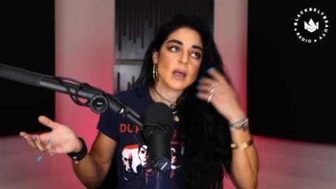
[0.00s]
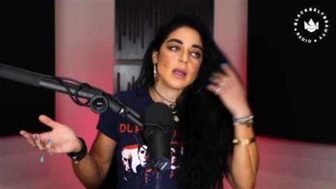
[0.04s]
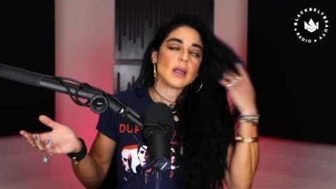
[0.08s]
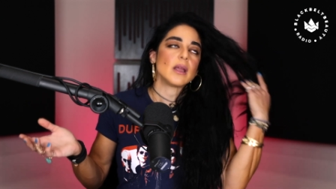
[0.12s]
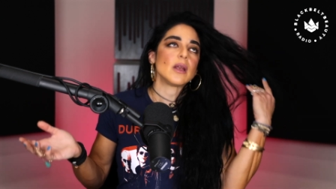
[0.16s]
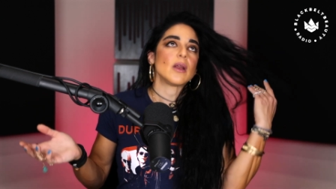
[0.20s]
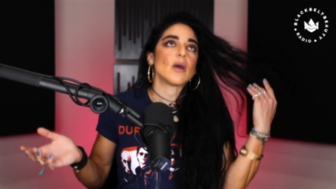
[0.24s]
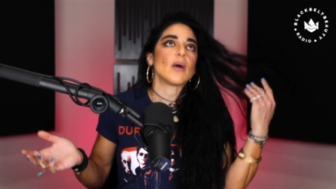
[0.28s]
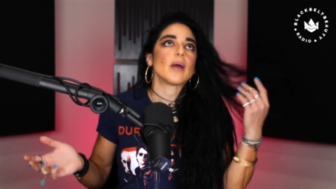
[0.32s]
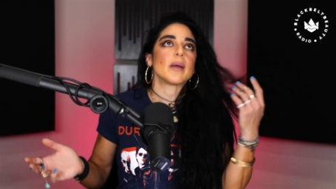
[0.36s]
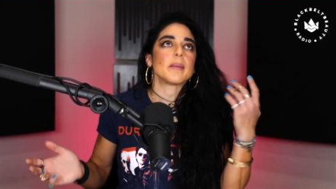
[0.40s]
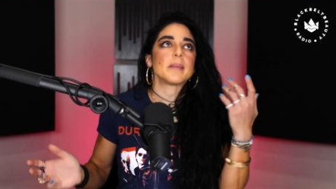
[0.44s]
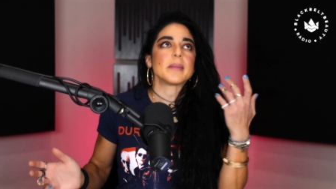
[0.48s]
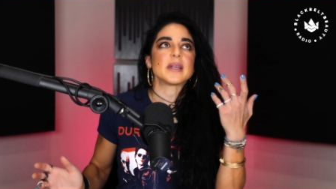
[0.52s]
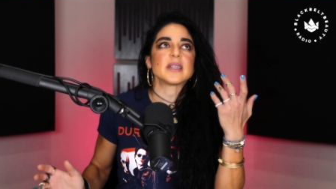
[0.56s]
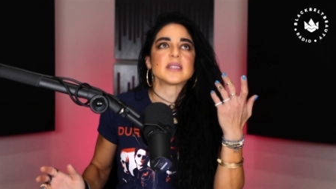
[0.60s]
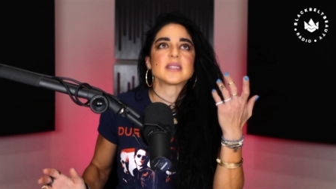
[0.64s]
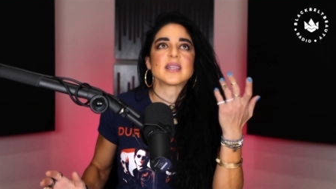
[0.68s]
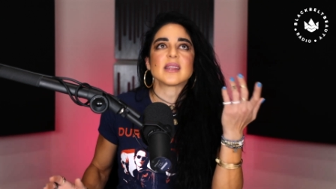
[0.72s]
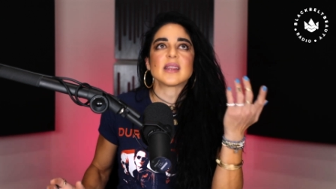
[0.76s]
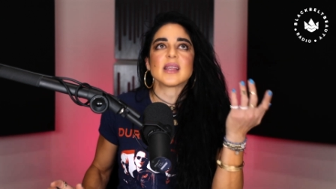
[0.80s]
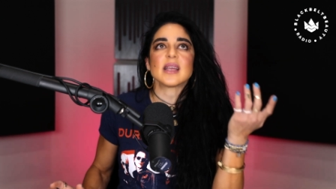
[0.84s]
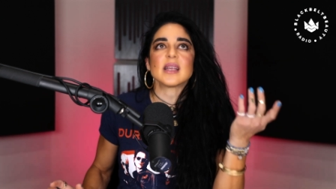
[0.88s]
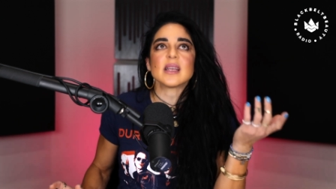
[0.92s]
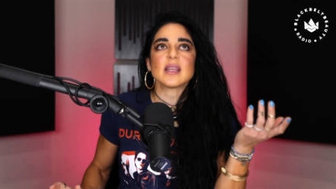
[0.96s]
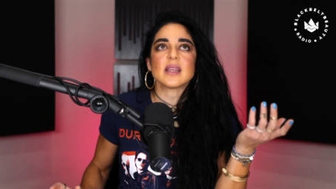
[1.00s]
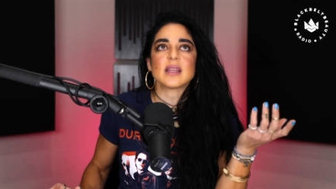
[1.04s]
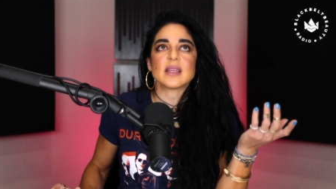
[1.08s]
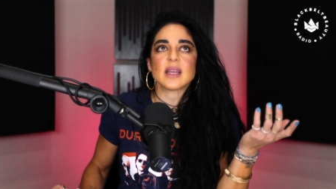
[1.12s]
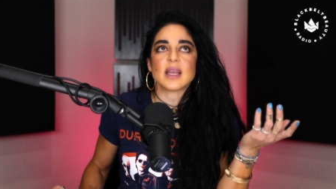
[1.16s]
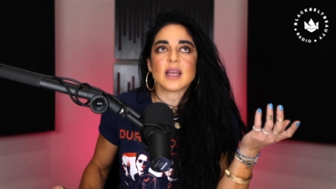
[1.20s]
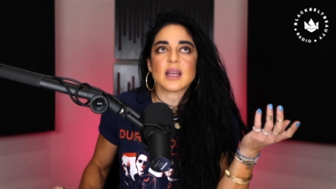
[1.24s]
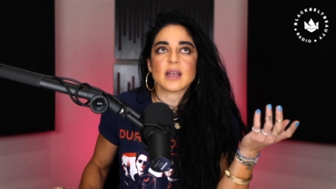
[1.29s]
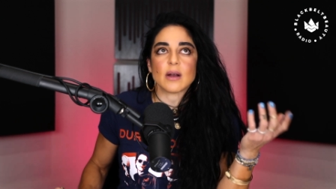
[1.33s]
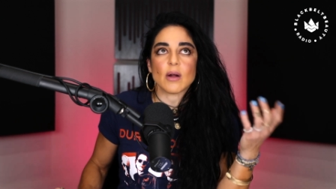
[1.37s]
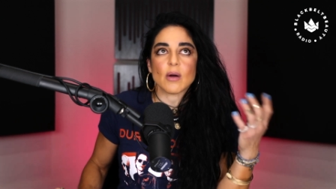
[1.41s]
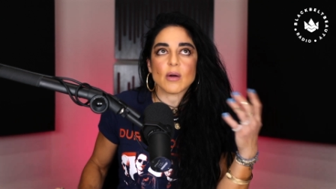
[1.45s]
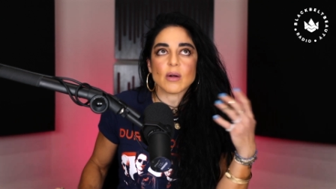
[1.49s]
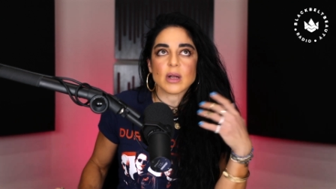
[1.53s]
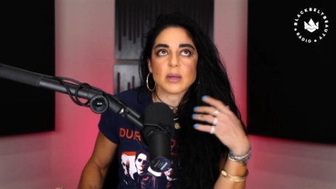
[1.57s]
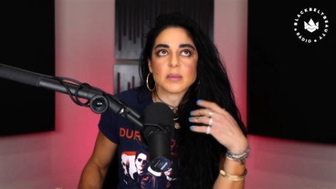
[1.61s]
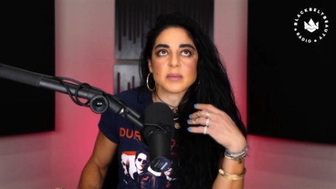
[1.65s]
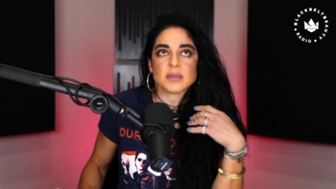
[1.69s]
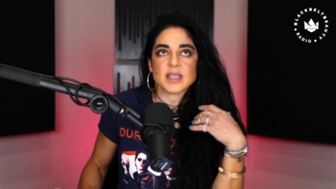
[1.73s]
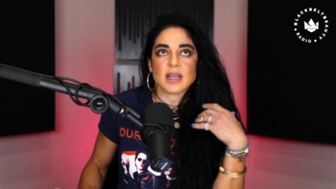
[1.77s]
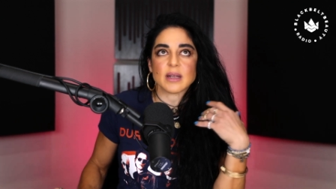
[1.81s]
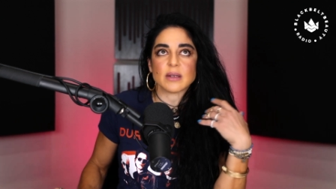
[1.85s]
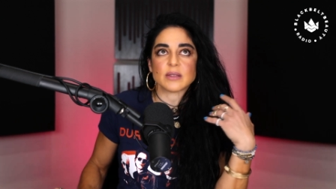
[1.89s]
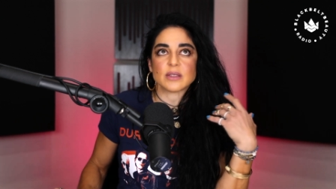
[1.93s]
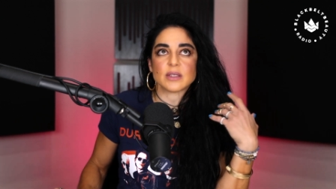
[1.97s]
you know, I mean, because at the end of the day, it all
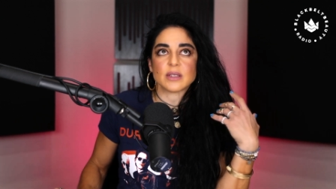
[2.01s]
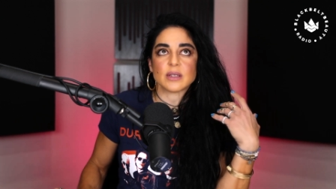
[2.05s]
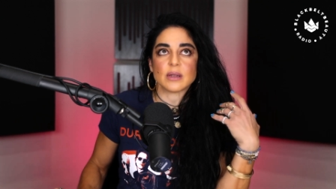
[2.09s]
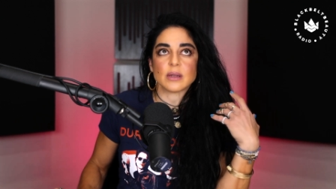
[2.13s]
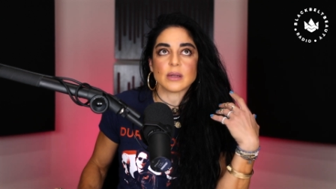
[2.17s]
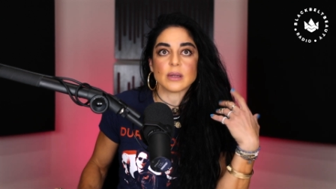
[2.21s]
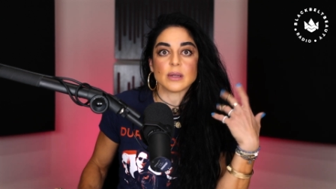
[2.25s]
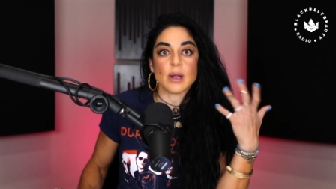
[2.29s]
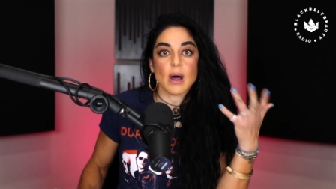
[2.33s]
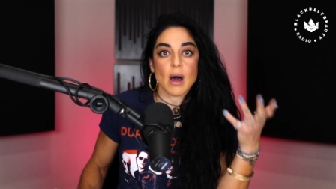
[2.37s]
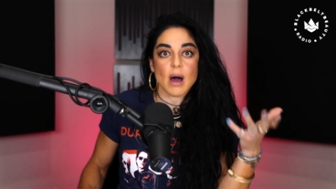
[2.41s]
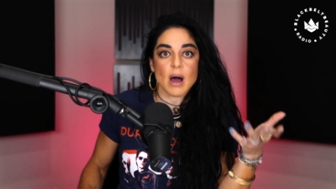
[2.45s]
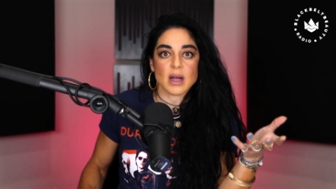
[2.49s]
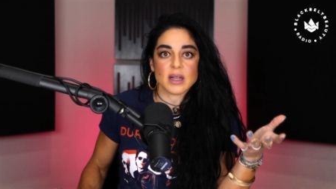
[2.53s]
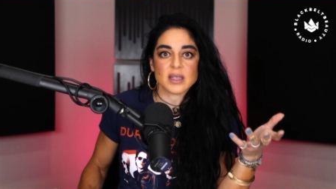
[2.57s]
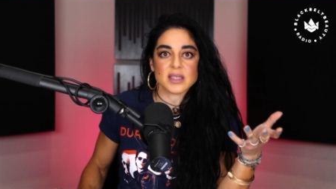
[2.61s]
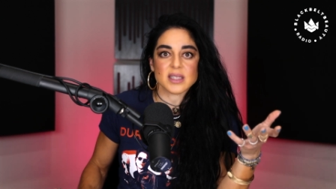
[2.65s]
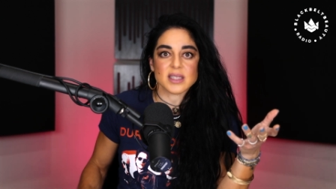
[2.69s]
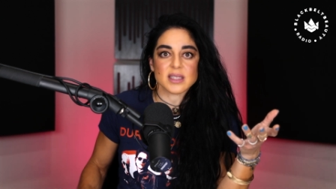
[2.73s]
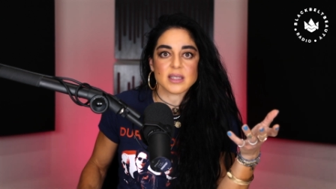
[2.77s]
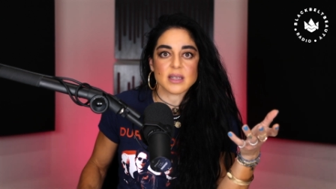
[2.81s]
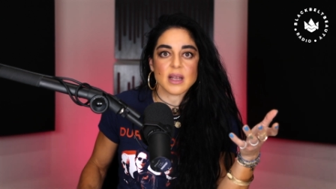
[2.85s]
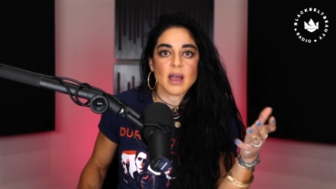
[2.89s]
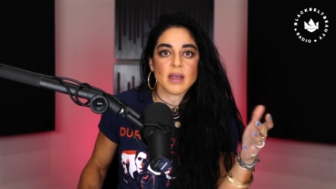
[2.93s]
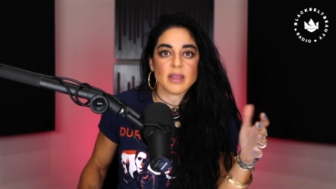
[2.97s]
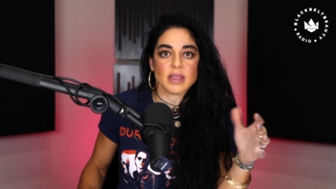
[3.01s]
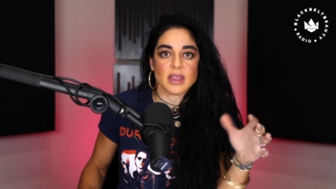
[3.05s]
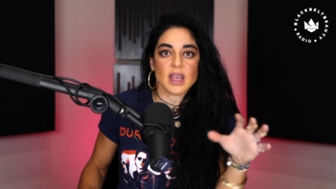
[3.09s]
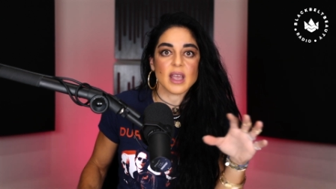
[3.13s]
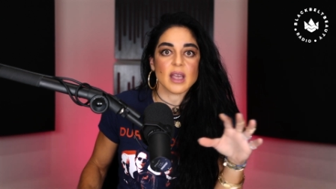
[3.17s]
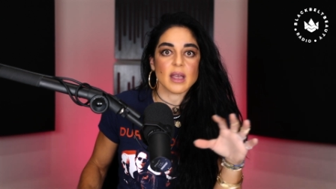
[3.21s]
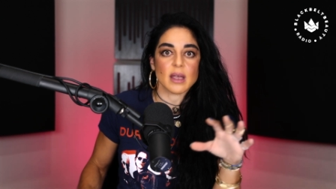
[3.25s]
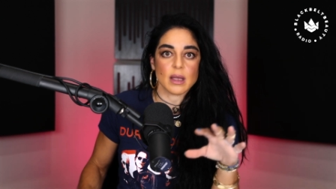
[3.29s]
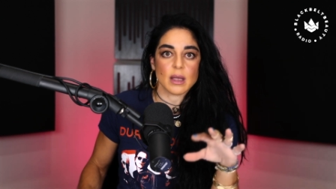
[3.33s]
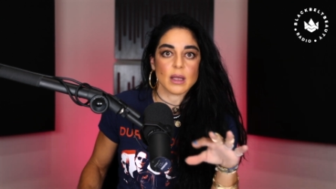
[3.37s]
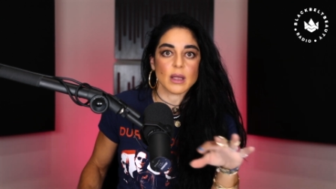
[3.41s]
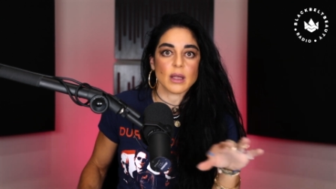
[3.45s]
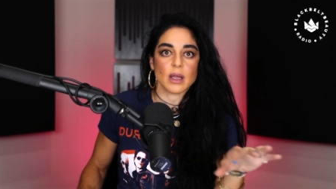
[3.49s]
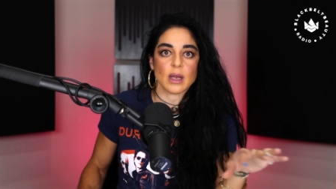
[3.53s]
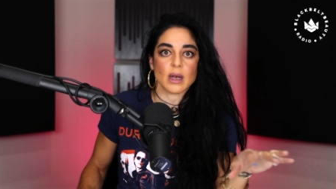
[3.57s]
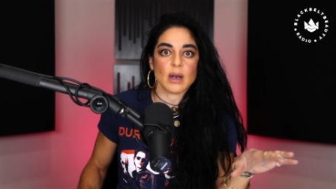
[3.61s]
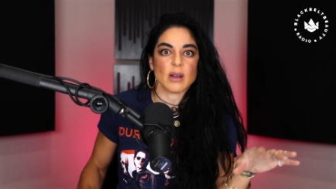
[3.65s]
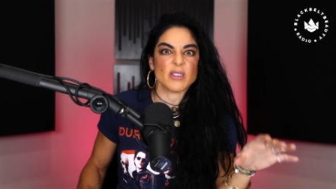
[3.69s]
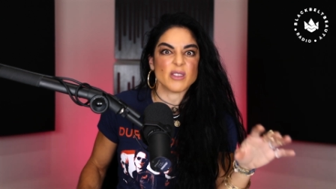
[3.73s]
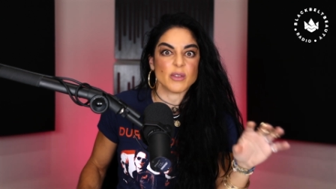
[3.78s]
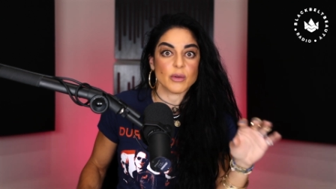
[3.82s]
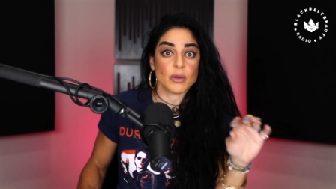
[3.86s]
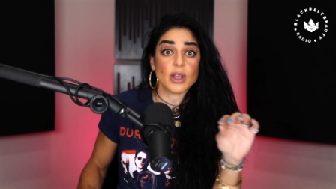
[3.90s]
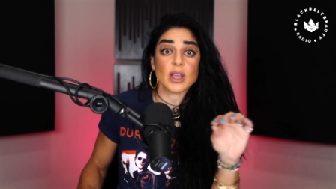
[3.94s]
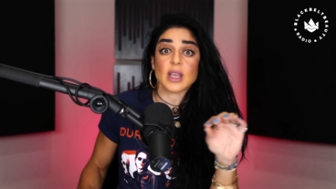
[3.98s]
comes down to loss, I think, you know,
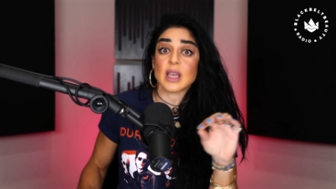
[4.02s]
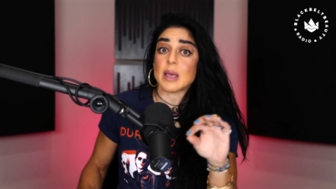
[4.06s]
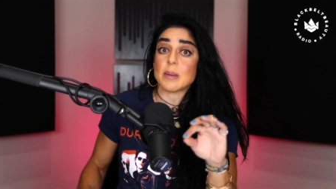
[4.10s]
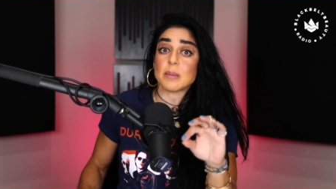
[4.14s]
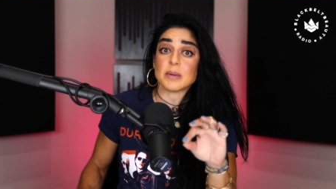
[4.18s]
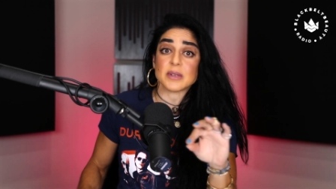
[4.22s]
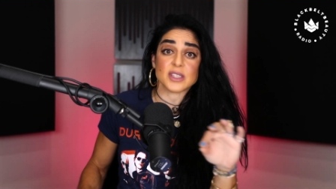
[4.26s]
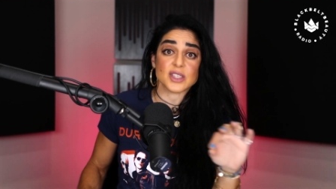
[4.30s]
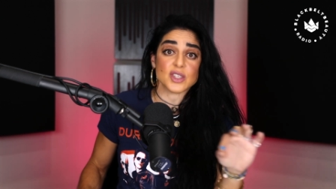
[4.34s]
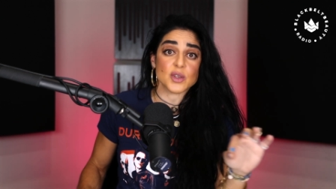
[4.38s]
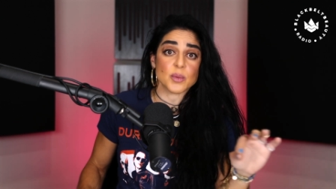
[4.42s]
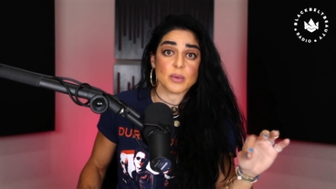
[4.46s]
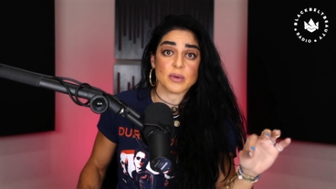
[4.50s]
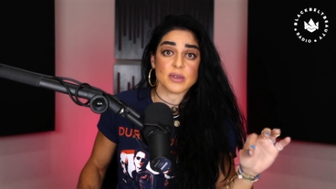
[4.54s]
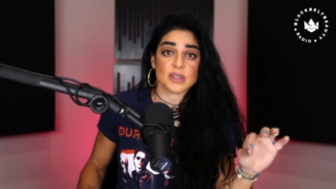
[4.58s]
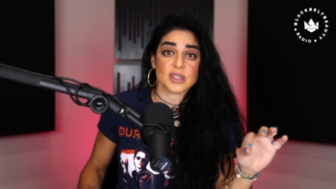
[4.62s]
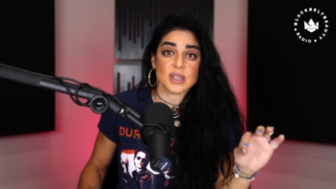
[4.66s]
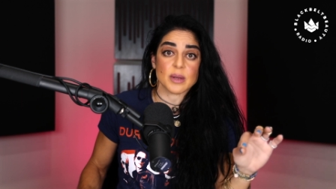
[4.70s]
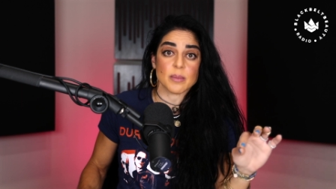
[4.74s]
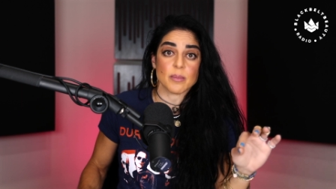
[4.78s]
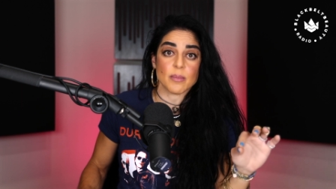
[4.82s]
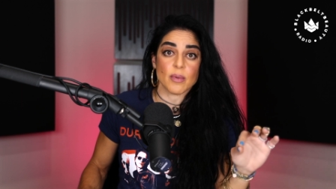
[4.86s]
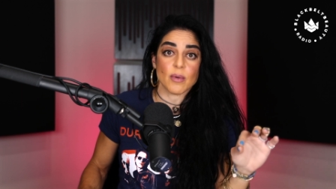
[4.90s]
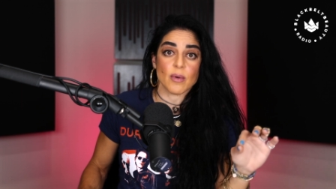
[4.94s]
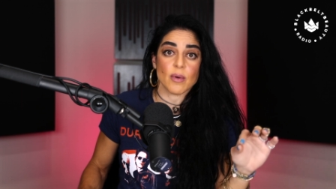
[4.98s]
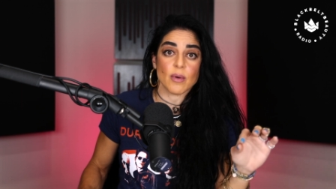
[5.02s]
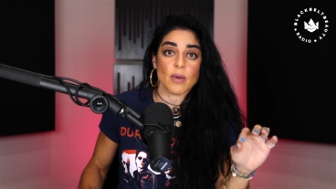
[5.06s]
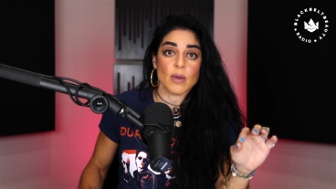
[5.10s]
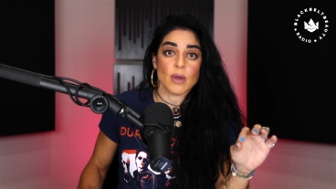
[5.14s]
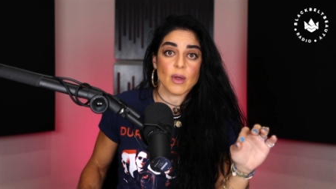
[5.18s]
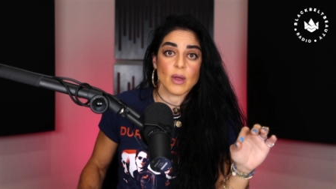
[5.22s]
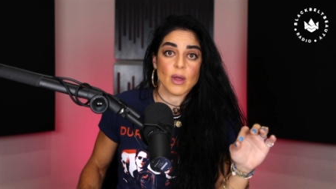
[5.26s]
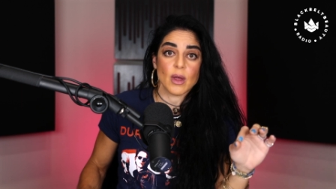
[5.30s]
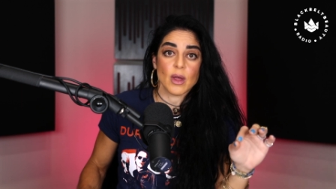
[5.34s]
to keep it super simple.